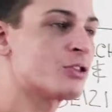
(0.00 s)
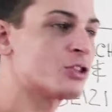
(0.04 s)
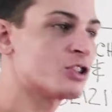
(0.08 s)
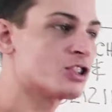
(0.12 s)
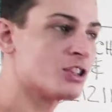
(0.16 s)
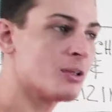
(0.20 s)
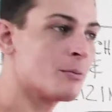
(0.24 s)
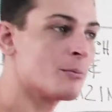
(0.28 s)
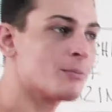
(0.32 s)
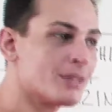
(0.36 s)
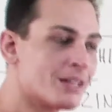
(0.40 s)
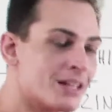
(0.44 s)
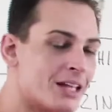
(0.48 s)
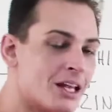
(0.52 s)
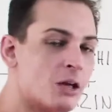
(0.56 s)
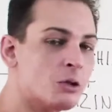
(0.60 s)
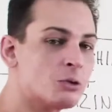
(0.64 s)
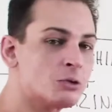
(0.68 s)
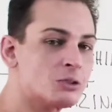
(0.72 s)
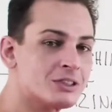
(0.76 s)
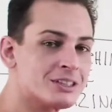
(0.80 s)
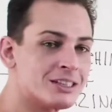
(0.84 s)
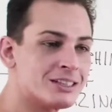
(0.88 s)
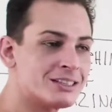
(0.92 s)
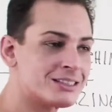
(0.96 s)
there's something
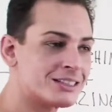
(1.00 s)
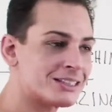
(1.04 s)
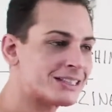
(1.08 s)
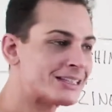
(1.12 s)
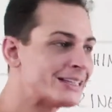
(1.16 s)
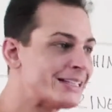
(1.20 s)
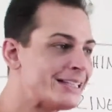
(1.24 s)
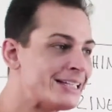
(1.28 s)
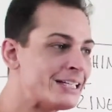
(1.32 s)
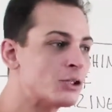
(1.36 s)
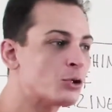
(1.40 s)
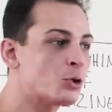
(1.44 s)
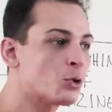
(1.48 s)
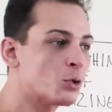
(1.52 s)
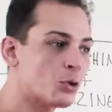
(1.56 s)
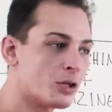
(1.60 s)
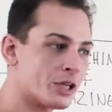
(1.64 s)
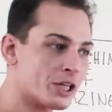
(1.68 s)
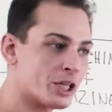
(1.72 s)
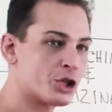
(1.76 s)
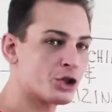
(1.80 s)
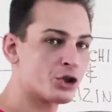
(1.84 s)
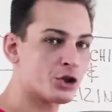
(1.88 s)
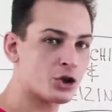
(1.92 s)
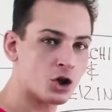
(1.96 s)
else that's illegal
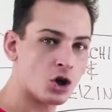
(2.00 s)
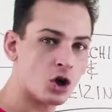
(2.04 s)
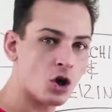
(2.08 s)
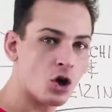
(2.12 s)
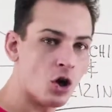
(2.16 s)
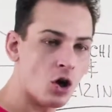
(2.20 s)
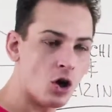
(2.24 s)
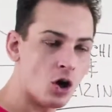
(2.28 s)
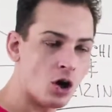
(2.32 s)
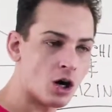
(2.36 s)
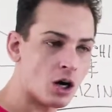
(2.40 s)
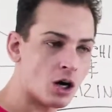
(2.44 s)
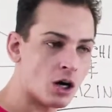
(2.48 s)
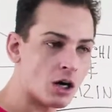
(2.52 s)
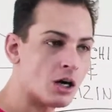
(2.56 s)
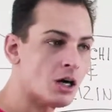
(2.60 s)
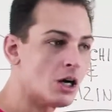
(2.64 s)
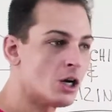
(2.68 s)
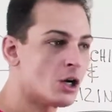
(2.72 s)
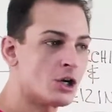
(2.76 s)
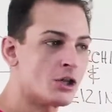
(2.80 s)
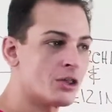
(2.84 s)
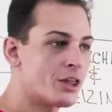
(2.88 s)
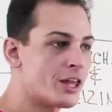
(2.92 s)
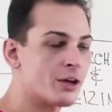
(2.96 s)
in your car,
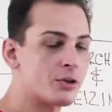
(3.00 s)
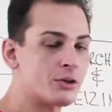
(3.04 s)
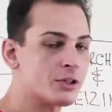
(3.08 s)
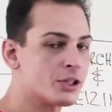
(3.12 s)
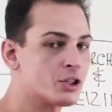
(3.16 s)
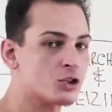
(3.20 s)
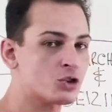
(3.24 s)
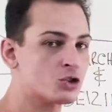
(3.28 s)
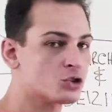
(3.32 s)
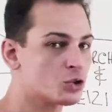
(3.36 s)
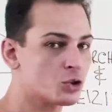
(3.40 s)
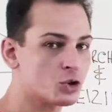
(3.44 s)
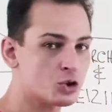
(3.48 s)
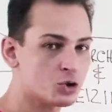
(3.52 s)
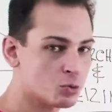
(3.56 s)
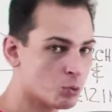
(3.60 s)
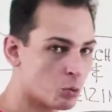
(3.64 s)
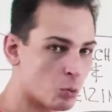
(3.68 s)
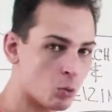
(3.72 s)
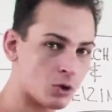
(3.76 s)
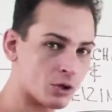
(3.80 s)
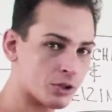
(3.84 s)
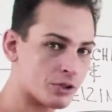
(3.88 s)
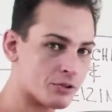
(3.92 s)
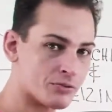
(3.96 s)
they don't need a search
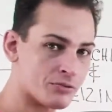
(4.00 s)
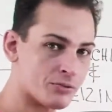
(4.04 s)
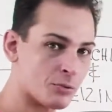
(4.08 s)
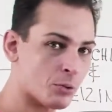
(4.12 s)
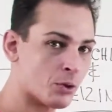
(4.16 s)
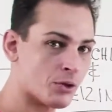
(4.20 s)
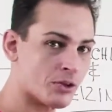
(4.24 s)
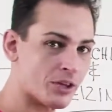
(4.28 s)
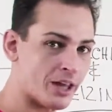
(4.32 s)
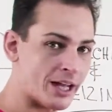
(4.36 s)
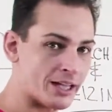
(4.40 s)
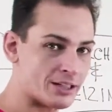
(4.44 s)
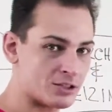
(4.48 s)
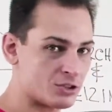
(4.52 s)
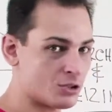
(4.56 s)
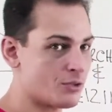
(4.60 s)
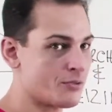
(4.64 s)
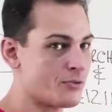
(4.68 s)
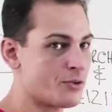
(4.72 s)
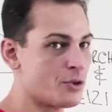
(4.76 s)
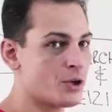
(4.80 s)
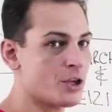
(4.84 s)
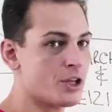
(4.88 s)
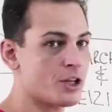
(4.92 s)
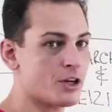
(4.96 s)
warrant for that. So
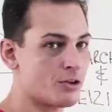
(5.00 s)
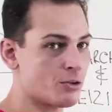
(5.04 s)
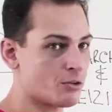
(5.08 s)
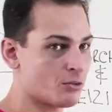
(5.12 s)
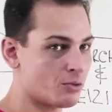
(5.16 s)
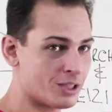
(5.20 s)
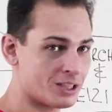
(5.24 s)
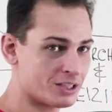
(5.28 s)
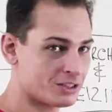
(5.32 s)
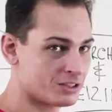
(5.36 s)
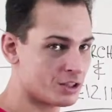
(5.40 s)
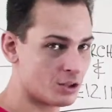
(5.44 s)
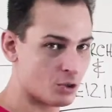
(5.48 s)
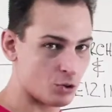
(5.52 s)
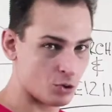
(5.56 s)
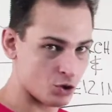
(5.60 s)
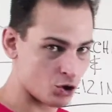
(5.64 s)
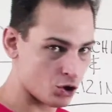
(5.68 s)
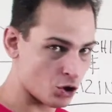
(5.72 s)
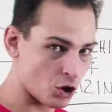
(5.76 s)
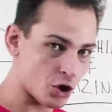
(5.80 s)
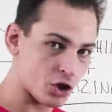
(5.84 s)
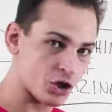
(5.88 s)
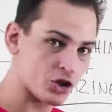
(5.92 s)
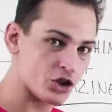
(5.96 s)
if you get arrested on
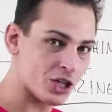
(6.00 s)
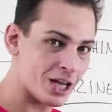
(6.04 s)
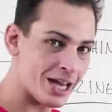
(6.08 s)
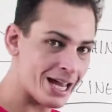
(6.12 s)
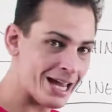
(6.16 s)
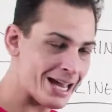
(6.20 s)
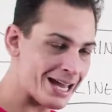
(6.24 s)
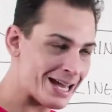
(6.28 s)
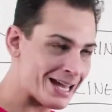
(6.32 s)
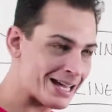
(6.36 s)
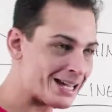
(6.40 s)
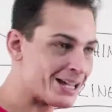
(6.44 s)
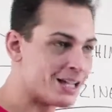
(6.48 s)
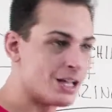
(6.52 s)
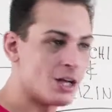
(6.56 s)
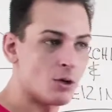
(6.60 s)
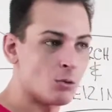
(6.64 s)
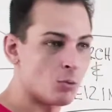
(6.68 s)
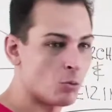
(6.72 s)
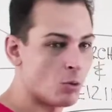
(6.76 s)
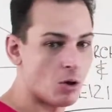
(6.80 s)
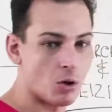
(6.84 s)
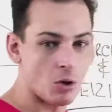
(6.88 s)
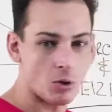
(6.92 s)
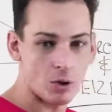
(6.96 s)
charge A,
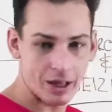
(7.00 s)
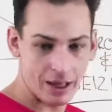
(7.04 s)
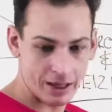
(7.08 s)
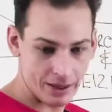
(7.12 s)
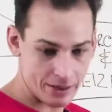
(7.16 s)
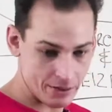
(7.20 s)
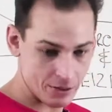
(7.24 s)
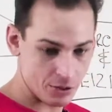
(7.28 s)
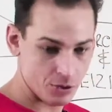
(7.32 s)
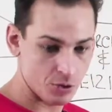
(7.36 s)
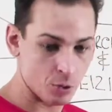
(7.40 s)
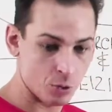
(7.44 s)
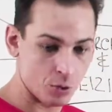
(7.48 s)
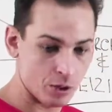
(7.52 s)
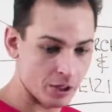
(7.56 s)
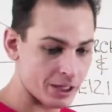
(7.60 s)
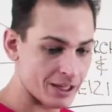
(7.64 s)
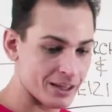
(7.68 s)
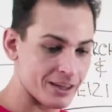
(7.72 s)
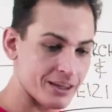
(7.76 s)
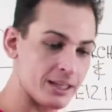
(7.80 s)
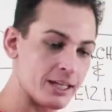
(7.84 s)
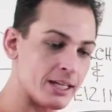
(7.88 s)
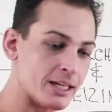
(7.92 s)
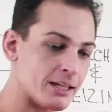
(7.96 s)
and
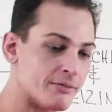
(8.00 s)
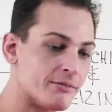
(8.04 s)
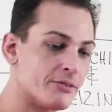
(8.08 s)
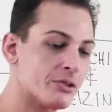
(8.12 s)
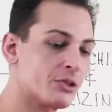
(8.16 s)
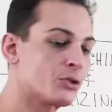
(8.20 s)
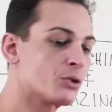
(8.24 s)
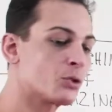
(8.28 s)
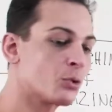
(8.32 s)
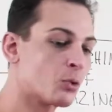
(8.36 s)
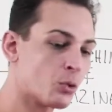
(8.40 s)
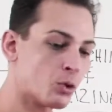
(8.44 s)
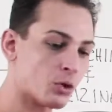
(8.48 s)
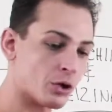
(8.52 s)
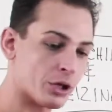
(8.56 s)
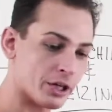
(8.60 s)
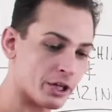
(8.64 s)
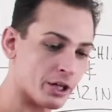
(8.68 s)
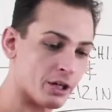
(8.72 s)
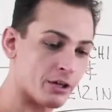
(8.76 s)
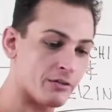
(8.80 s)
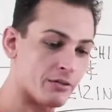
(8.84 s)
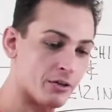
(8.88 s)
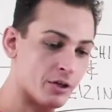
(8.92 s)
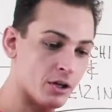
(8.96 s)
during the inventory
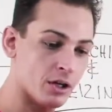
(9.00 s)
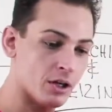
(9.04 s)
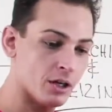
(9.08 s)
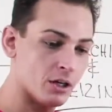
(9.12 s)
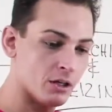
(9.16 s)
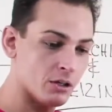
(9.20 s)
of